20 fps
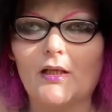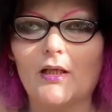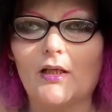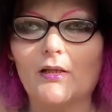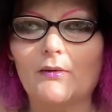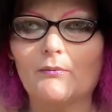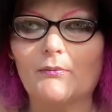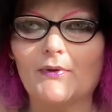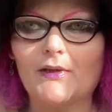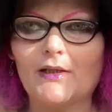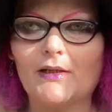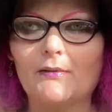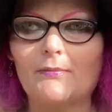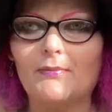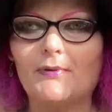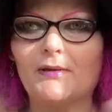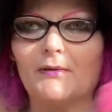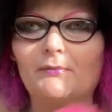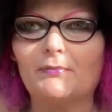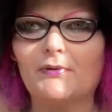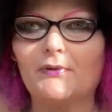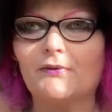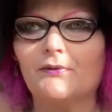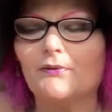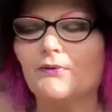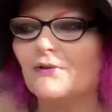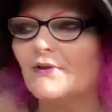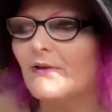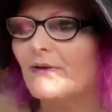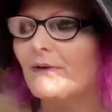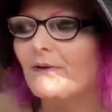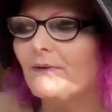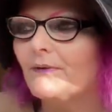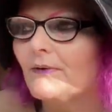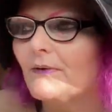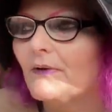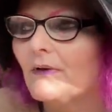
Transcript: and we are Pink Poodle 2.